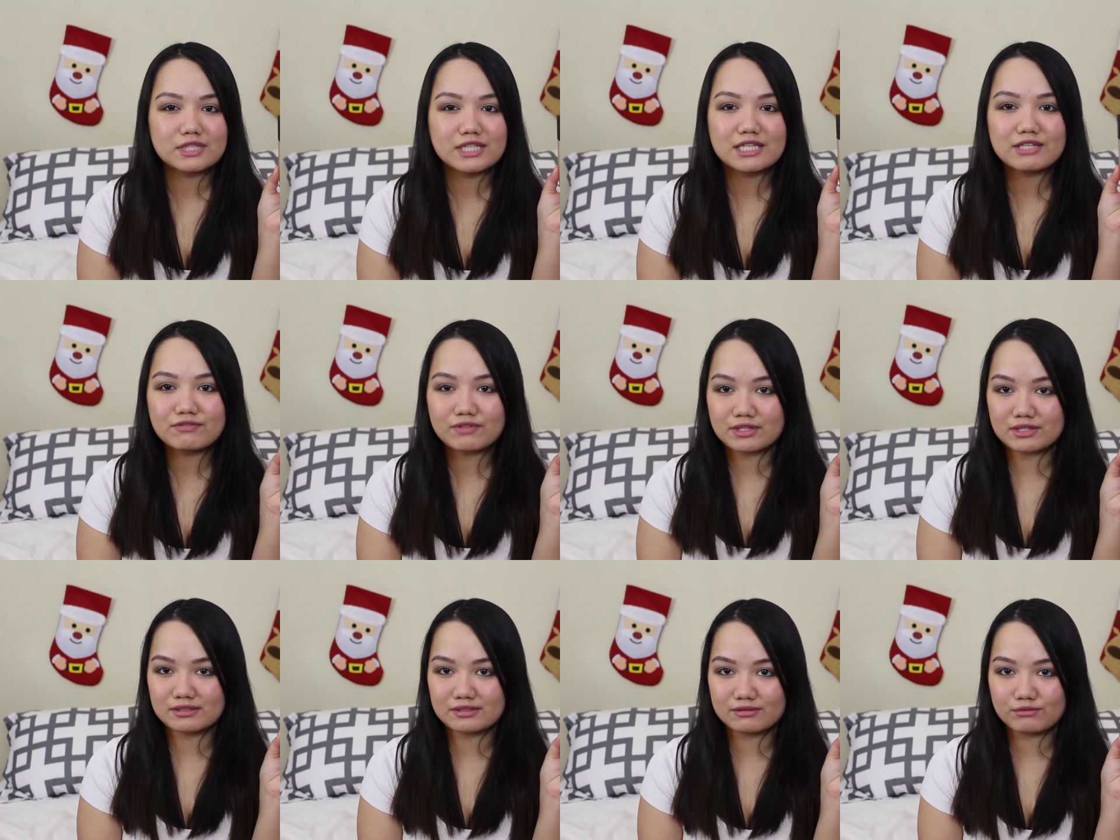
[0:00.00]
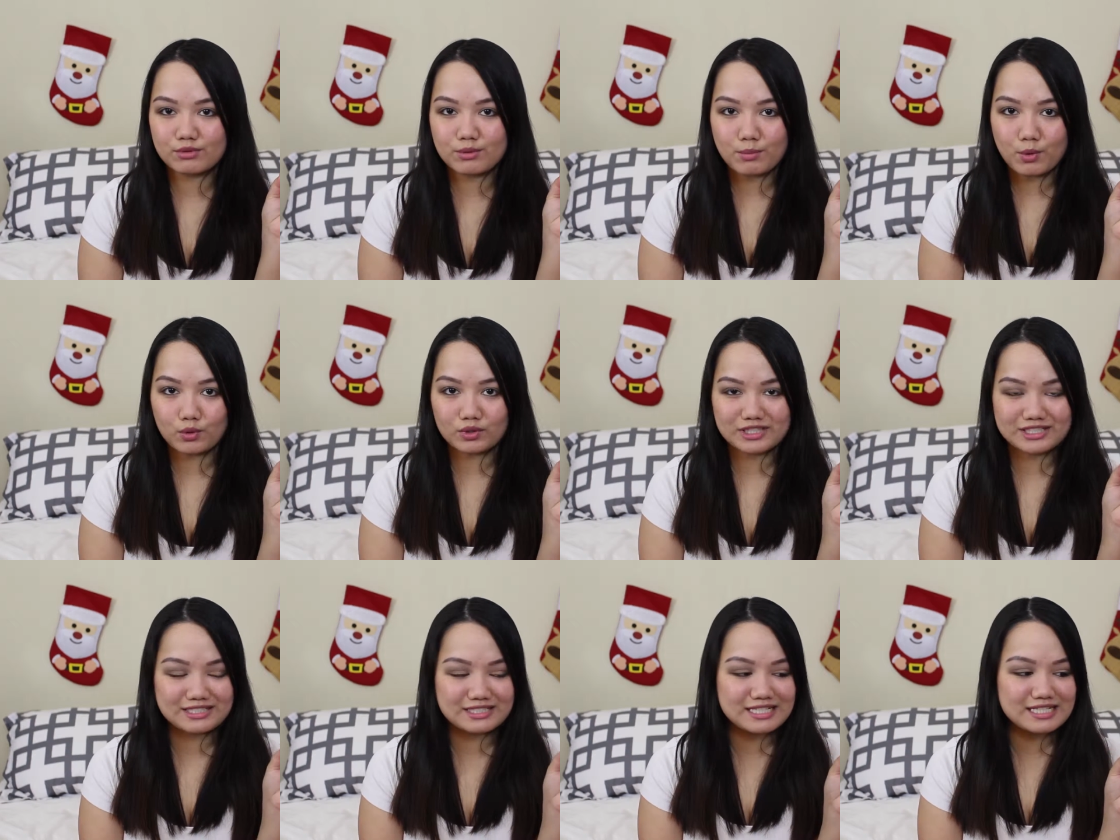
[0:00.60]
even
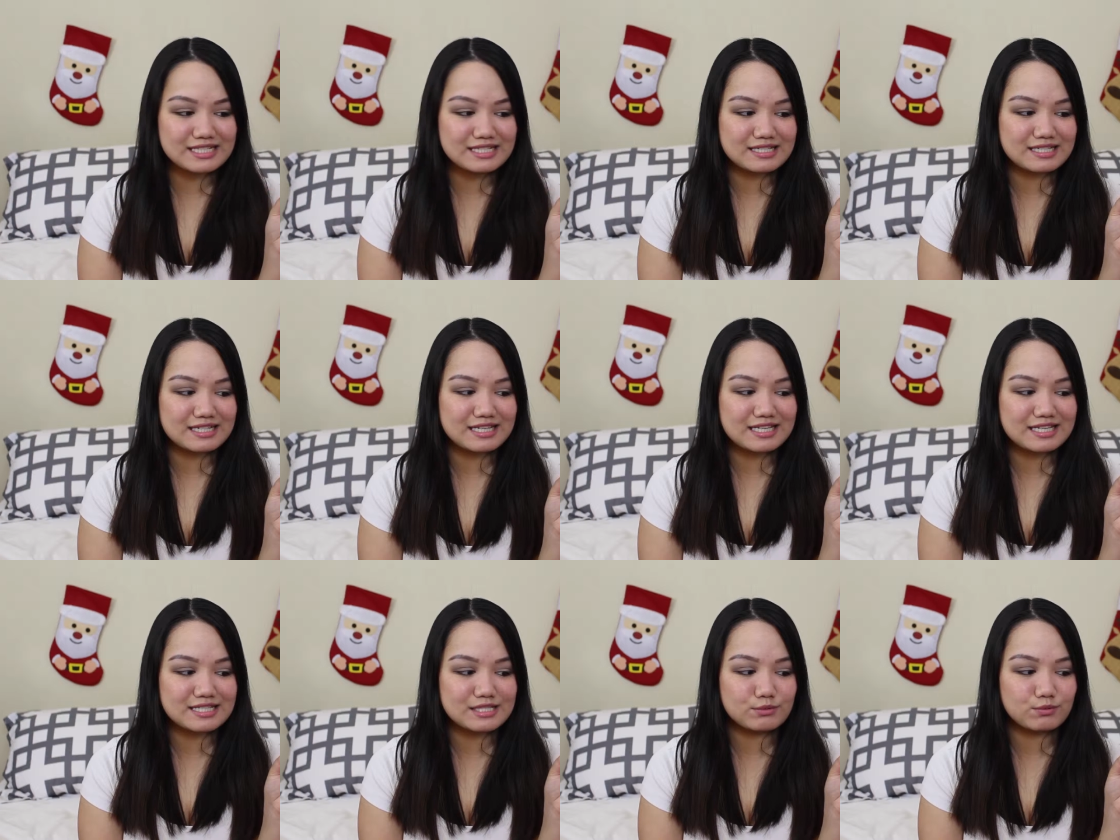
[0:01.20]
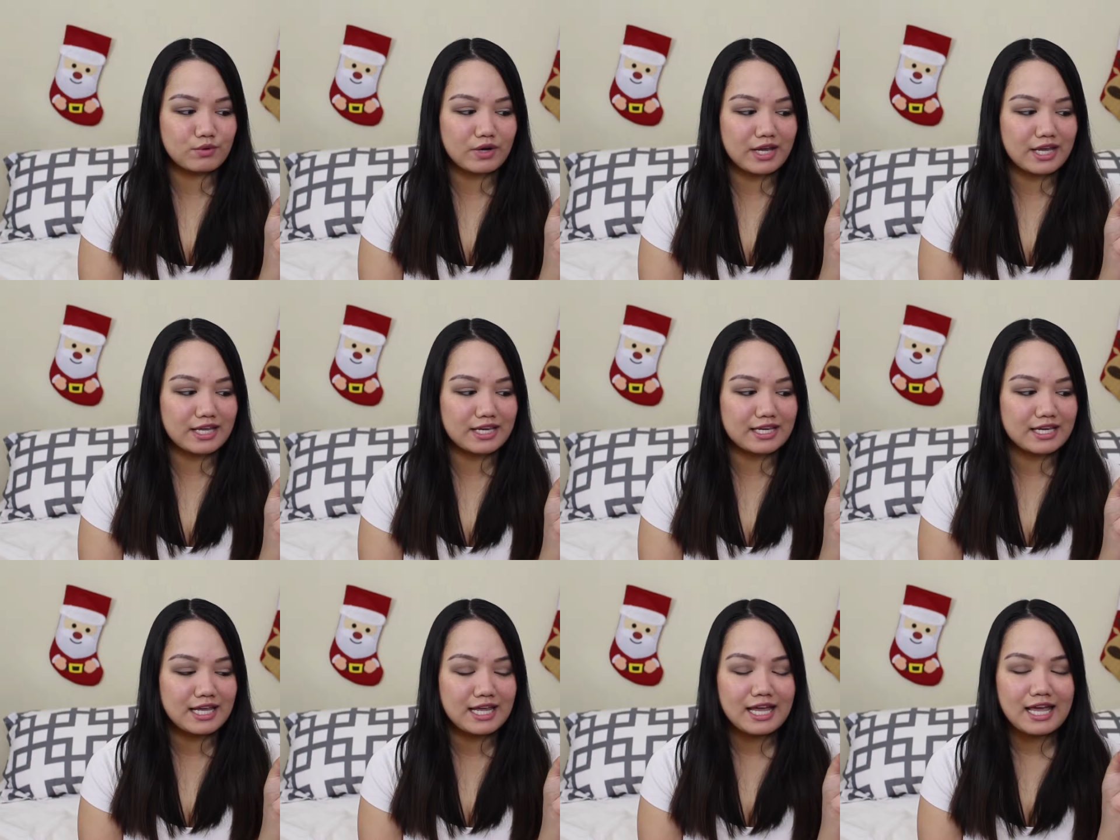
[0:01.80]
remotely decent is
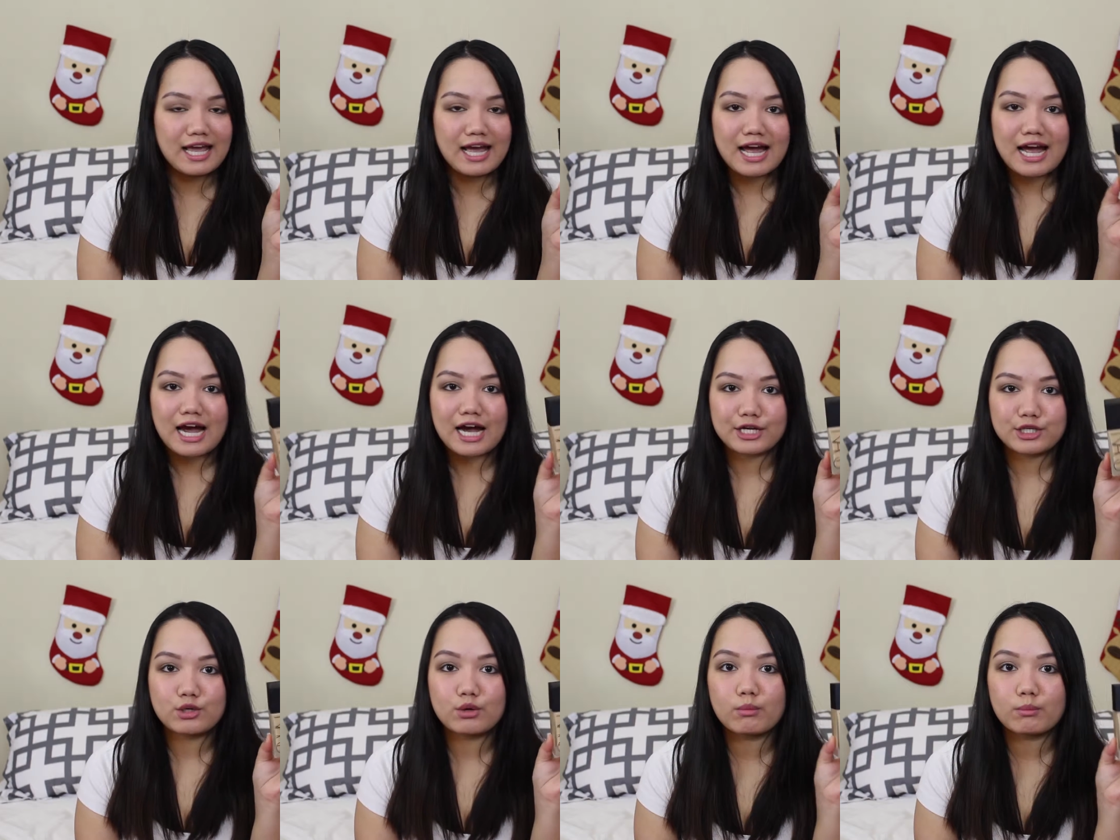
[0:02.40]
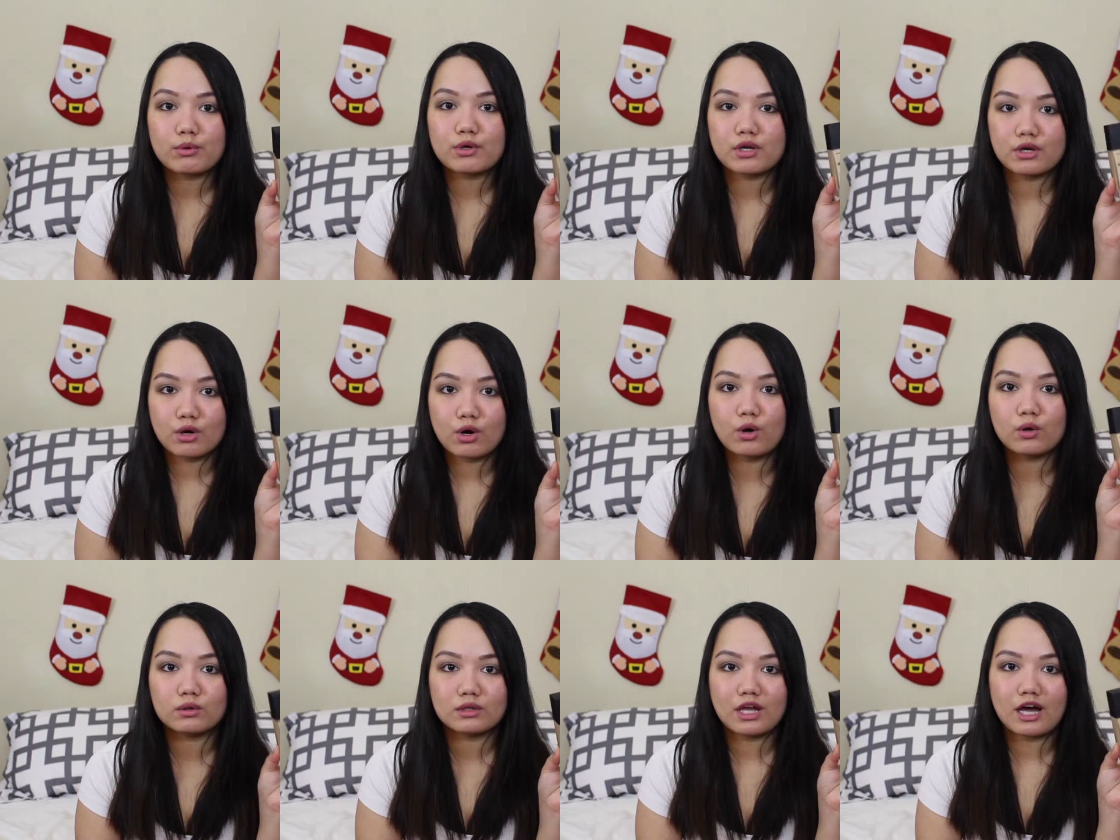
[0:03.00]
when I don't put a
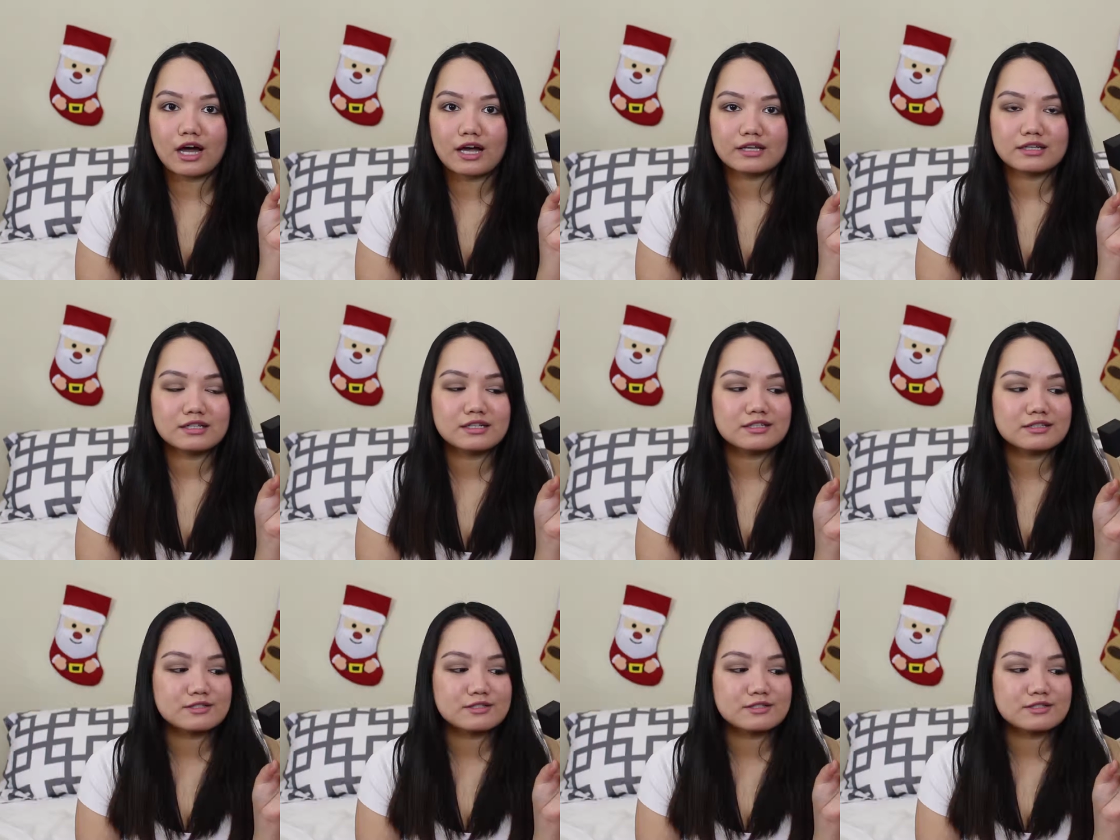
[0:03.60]
whole lot.